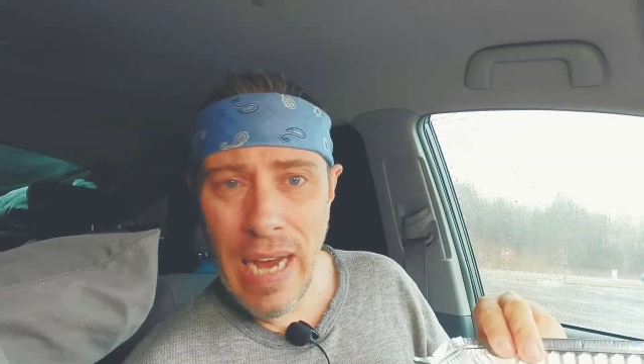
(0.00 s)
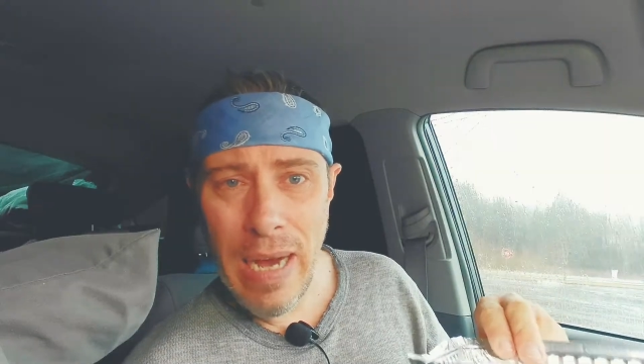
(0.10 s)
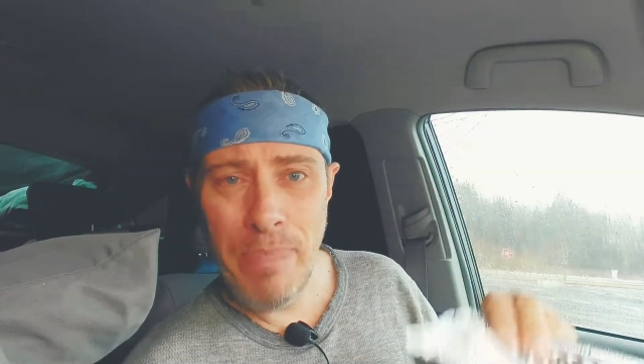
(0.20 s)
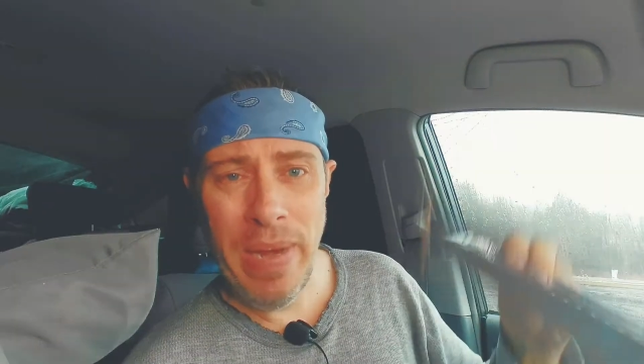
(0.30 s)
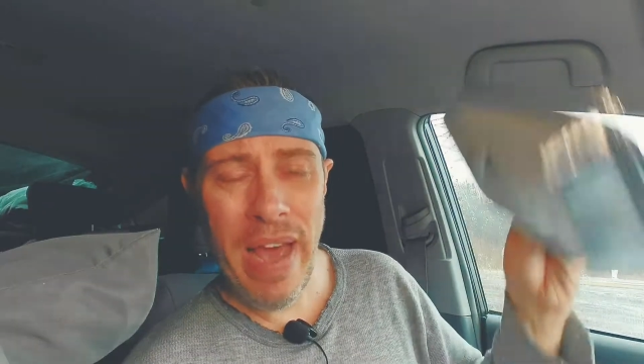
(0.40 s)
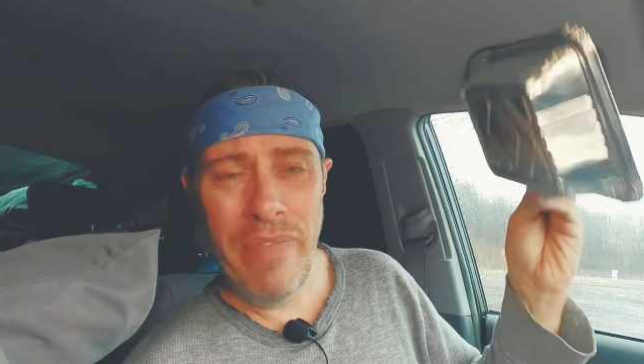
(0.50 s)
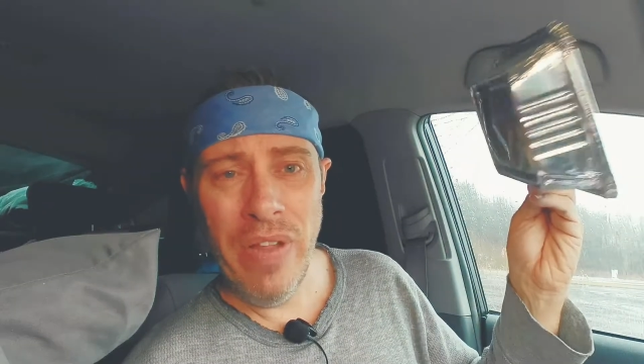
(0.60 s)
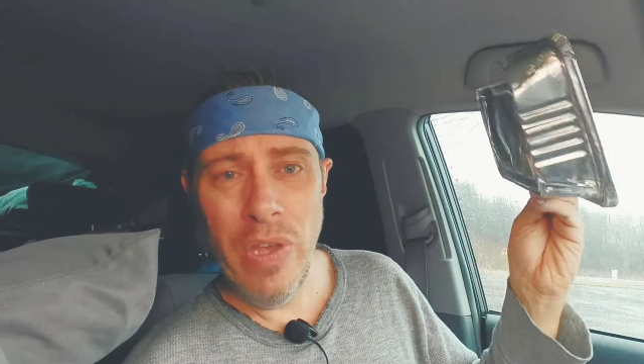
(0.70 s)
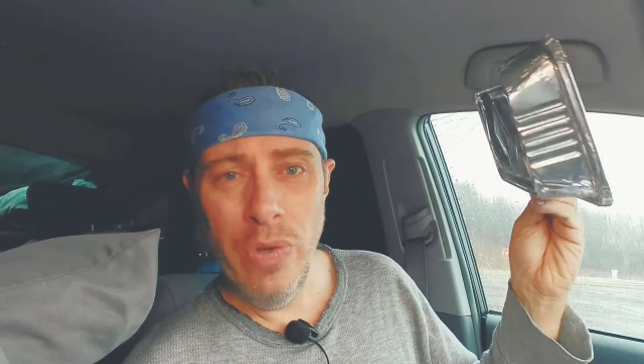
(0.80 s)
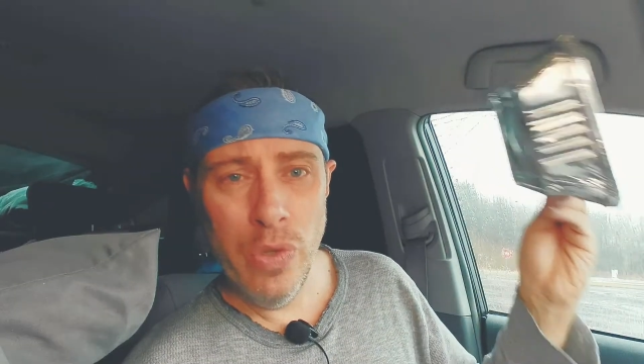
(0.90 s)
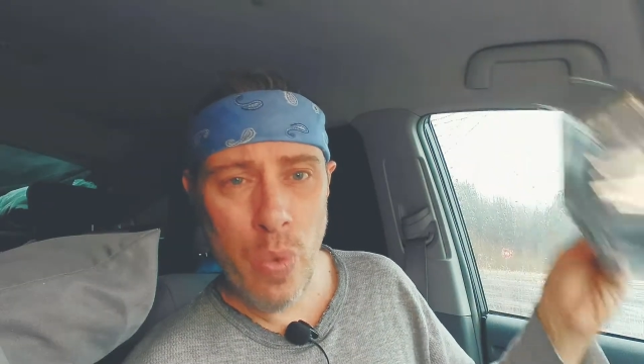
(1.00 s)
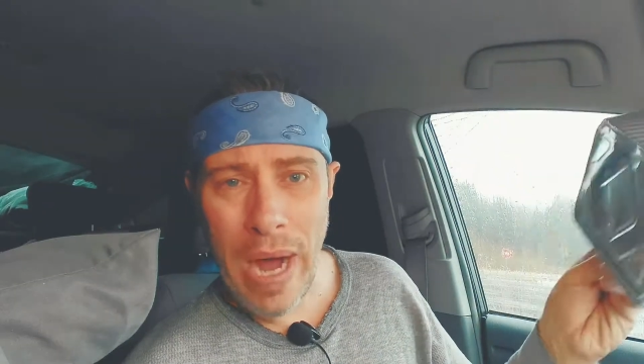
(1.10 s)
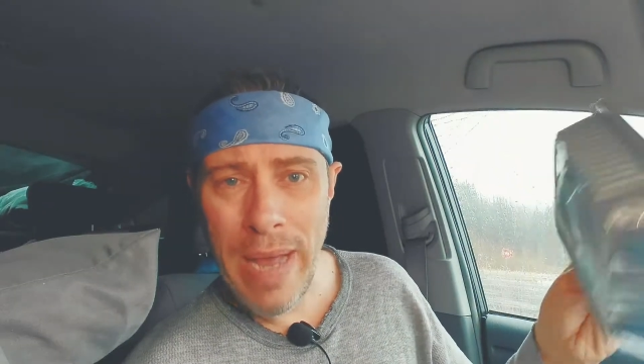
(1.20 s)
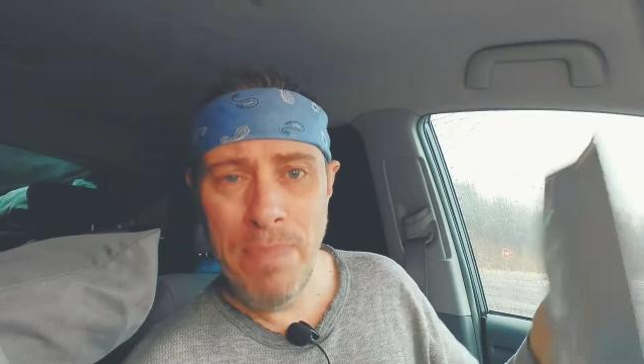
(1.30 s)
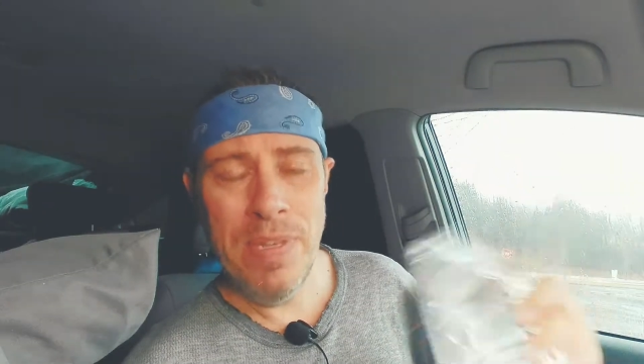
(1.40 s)
up and having to use
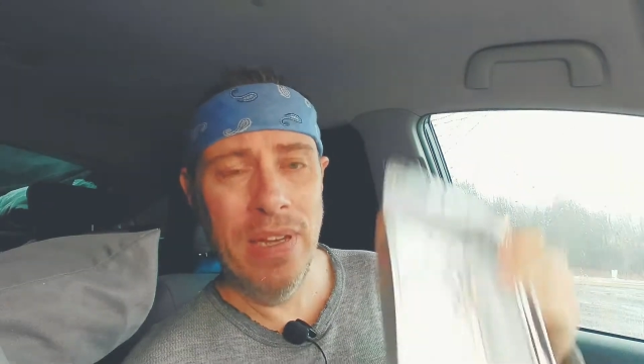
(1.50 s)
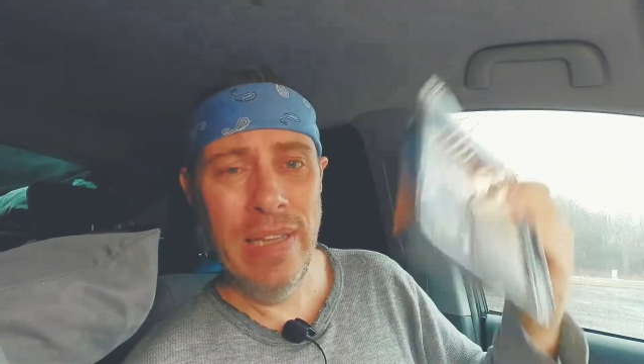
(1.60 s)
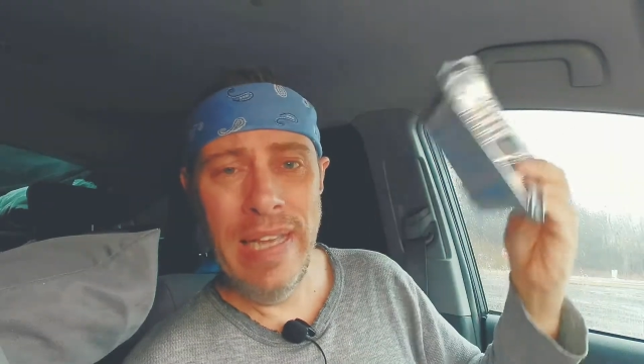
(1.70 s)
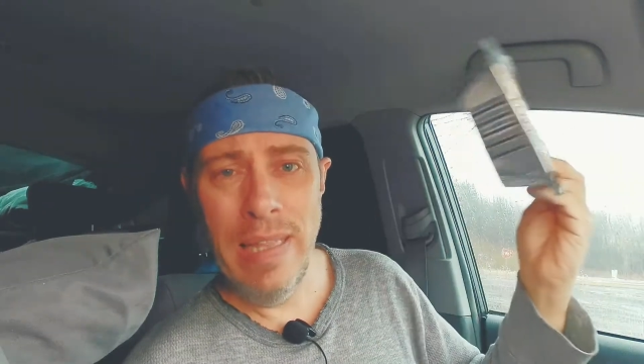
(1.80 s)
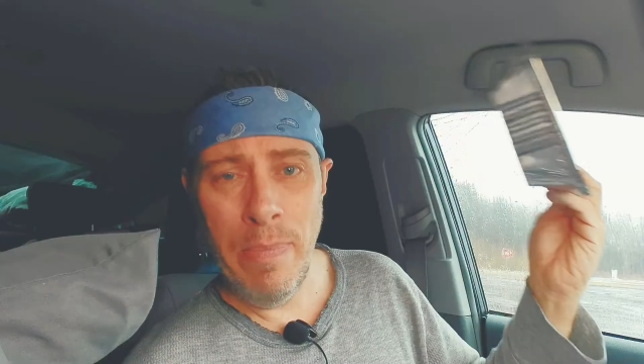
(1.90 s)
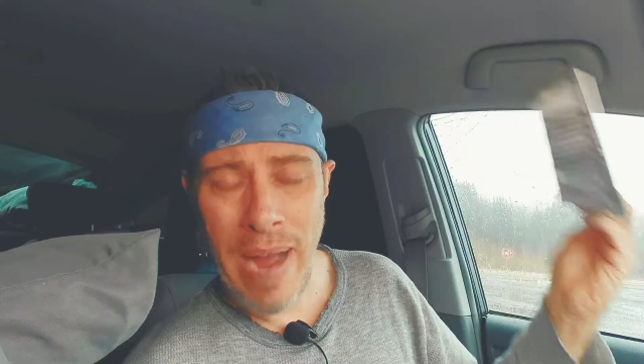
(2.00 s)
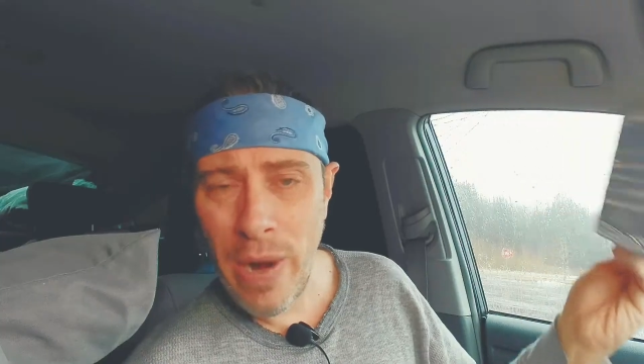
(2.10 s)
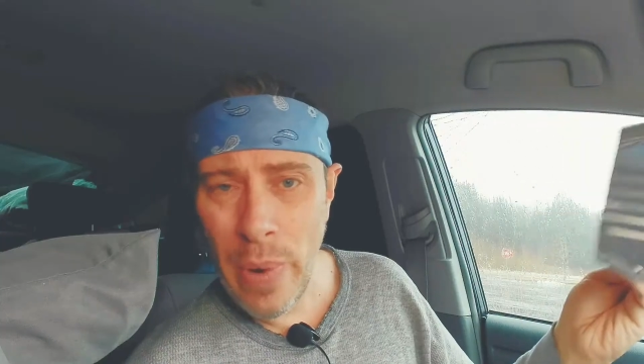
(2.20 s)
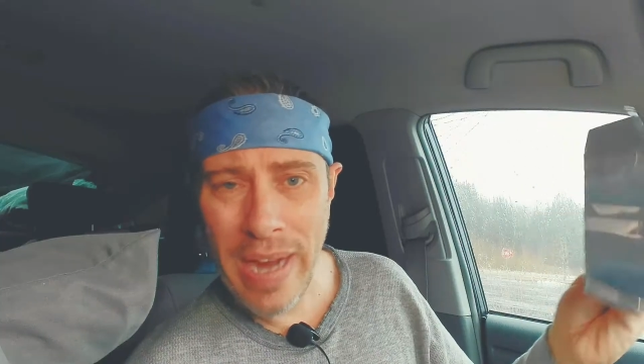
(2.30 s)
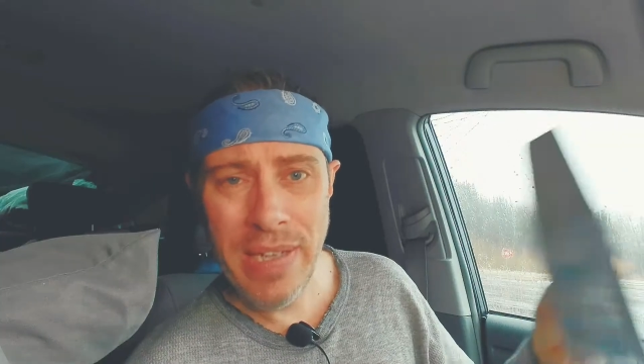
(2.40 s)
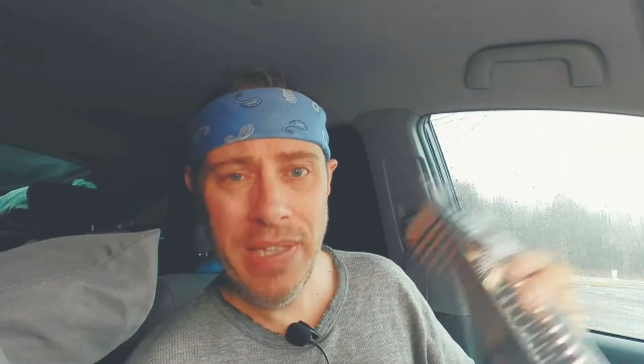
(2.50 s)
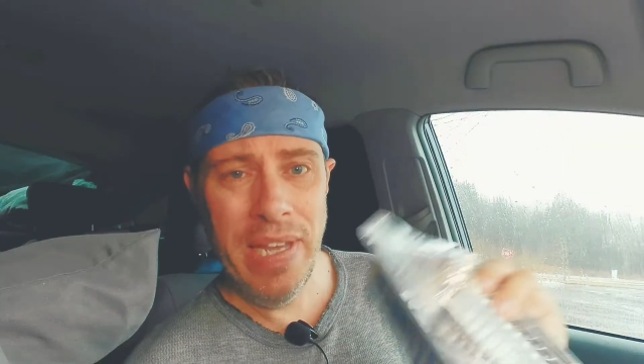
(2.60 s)
wipes and clean the Pyrex